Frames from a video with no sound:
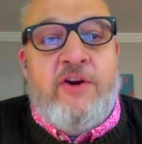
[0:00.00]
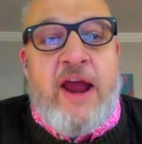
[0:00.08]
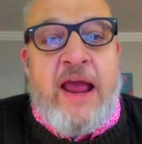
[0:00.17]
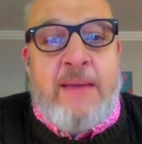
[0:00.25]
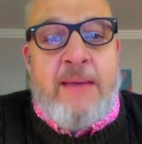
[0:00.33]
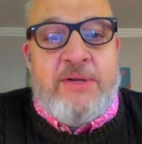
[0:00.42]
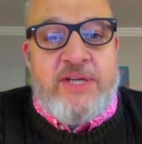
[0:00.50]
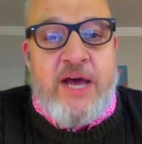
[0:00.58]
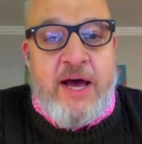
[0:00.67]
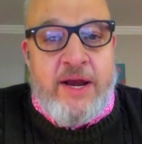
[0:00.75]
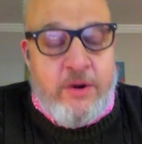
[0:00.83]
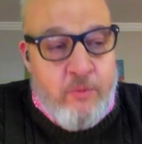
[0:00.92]

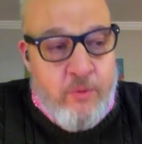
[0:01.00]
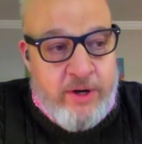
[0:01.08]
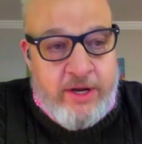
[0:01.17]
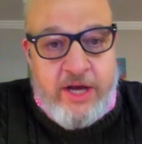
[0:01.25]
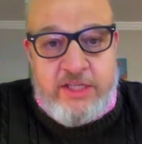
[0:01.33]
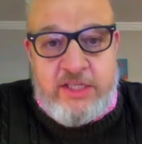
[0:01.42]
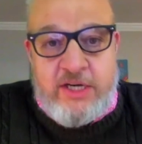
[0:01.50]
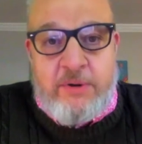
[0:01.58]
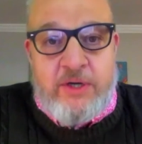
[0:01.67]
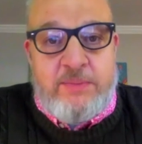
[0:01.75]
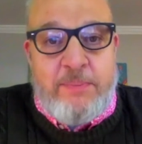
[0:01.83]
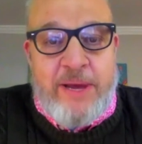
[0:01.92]
Amazon and one
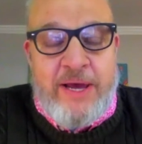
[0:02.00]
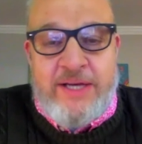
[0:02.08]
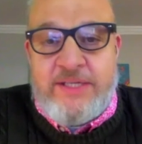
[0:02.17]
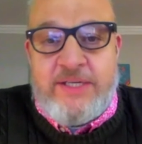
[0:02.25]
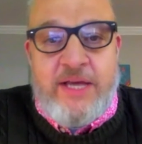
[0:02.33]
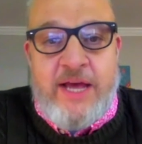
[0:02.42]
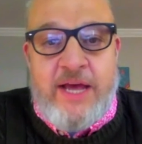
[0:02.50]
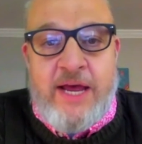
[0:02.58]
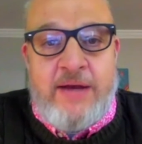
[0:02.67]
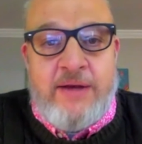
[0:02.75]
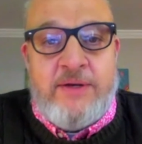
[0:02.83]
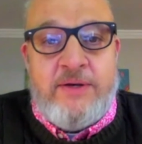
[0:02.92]
customer's pissed
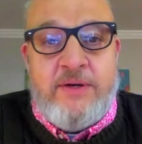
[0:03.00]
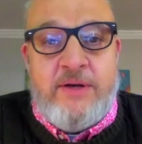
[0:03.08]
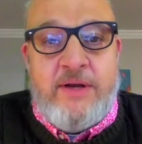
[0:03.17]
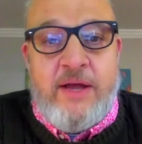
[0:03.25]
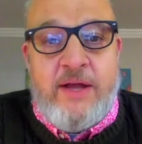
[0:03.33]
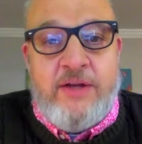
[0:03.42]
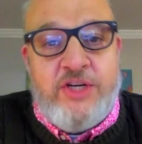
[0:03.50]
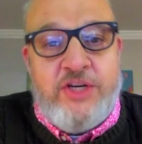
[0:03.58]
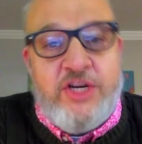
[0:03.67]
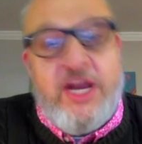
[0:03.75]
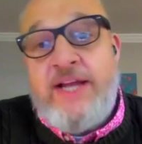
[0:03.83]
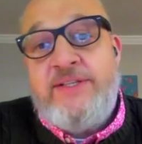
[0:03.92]
and
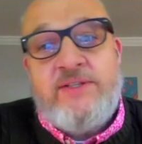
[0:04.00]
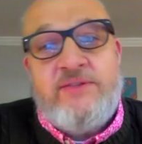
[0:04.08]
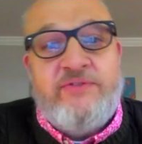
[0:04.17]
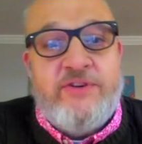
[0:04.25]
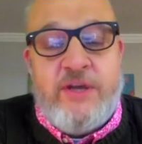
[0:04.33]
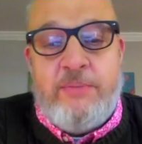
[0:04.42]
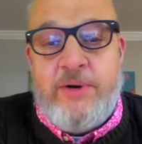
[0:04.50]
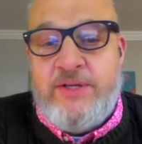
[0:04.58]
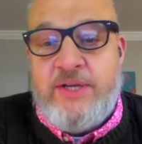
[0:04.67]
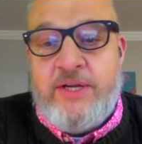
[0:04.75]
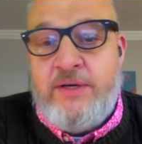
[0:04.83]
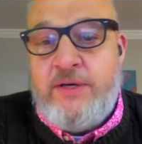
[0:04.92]
jets for some
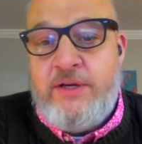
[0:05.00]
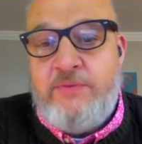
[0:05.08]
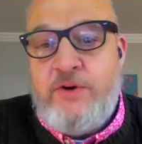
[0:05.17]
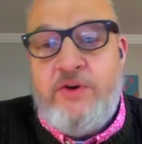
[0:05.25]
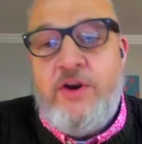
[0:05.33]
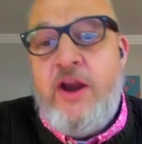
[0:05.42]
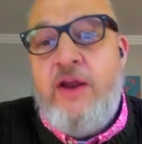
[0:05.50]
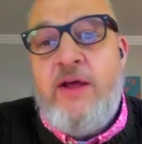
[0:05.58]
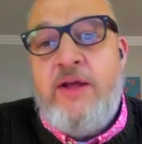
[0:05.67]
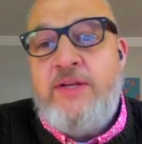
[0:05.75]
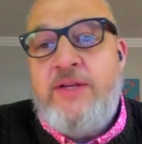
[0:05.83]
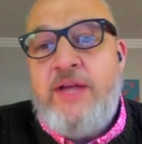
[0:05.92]
reason,
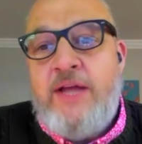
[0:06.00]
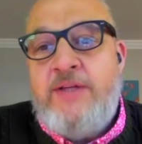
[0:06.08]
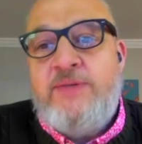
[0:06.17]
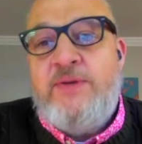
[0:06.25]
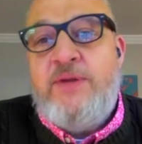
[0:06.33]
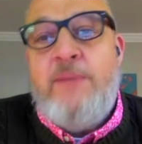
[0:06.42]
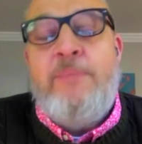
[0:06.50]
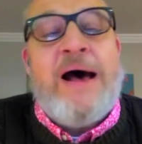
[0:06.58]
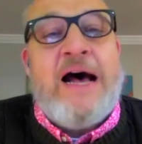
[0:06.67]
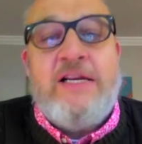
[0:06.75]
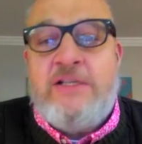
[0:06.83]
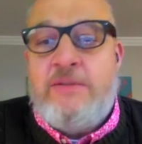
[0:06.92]
it's
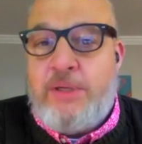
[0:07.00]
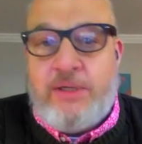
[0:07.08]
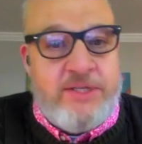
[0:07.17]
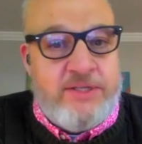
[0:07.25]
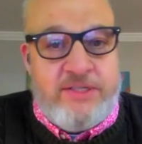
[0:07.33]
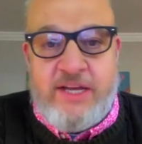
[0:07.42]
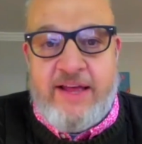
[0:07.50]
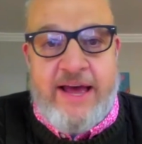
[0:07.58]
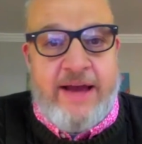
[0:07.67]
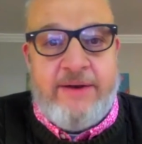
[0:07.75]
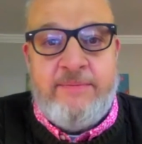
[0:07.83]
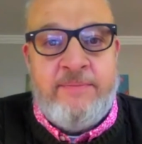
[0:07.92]
impossible to see
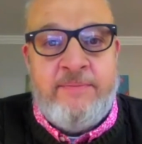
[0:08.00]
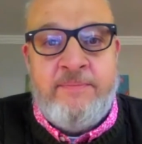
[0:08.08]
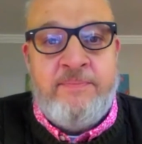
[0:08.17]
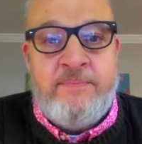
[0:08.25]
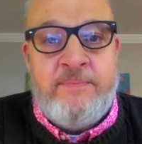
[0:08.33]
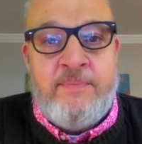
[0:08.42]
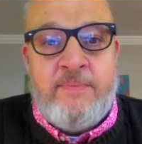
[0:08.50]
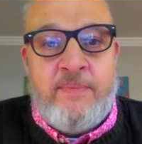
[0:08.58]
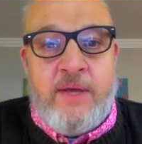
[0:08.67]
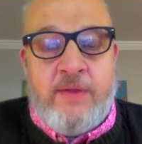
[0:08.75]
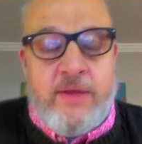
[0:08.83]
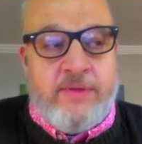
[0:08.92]
that
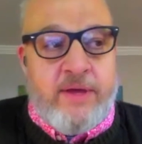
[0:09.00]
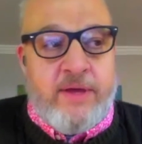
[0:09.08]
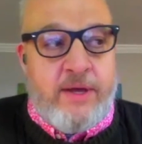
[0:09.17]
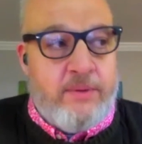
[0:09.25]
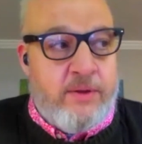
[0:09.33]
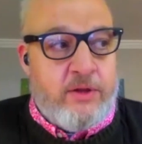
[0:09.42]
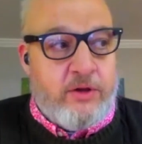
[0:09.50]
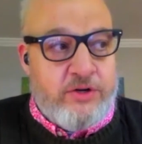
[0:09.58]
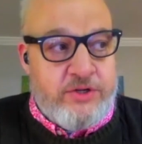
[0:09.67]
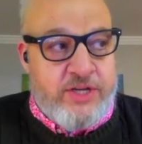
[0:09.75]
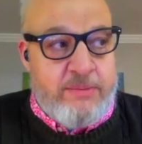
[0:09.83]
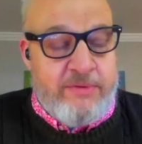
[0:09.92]
in the
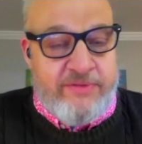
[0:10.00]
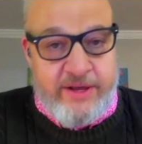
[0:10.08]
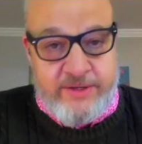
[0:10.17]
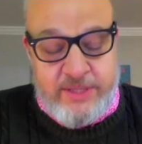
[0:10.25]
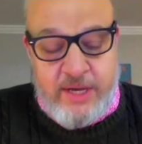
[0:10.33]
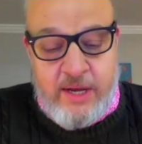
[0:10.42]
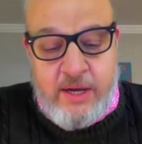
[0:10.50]
larger scheme of things.